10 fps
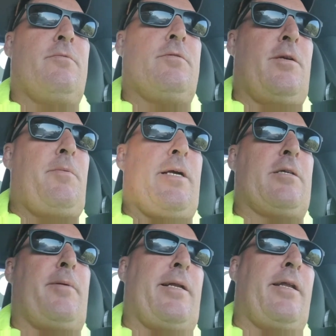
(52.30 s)
some of you
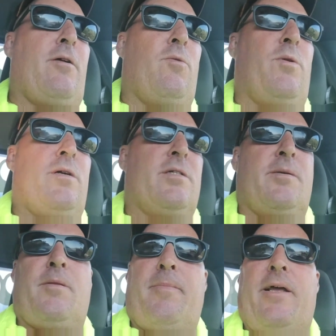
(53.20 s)
guys might not know where
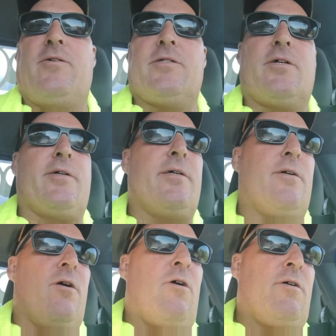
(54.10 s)
some of the batteries are.
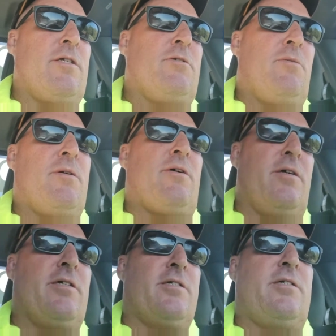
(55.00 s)
Or in these newer
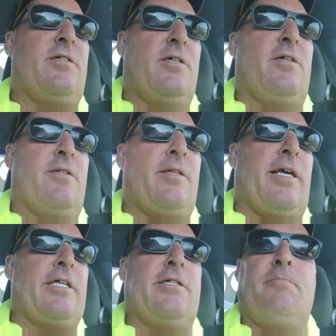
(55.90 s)
cars, they
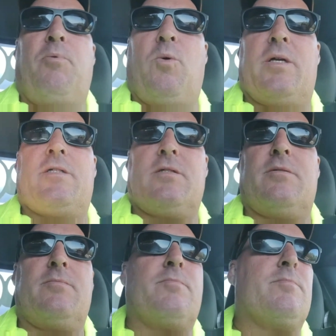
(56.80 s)
got jump points.
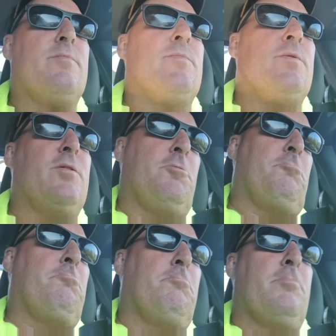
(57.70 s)

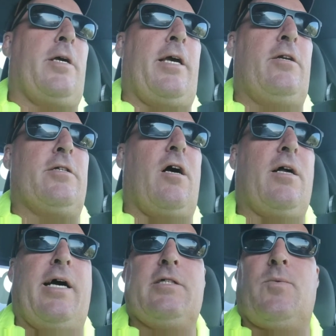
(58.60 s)
And there's all
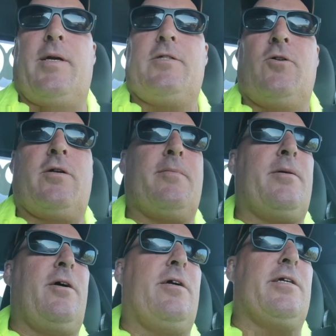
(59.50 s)
kinds of ways to hook up
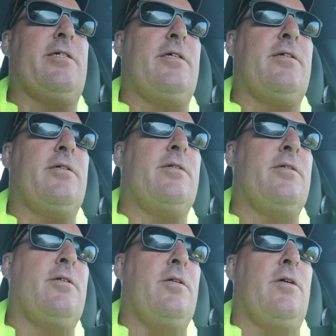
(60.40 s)
cars
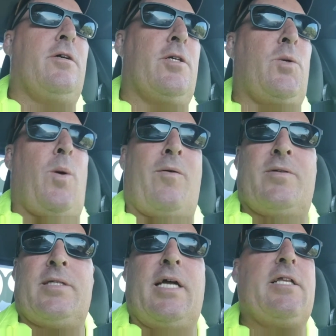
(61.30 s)
what I've
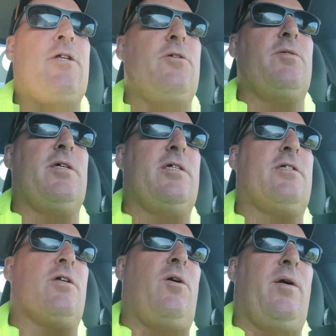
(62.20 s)
decided to do is
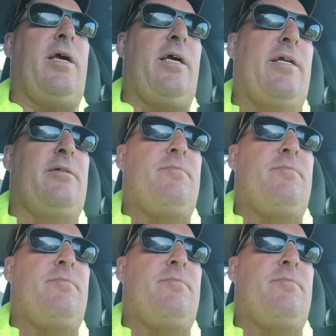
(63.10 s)
to go ahead,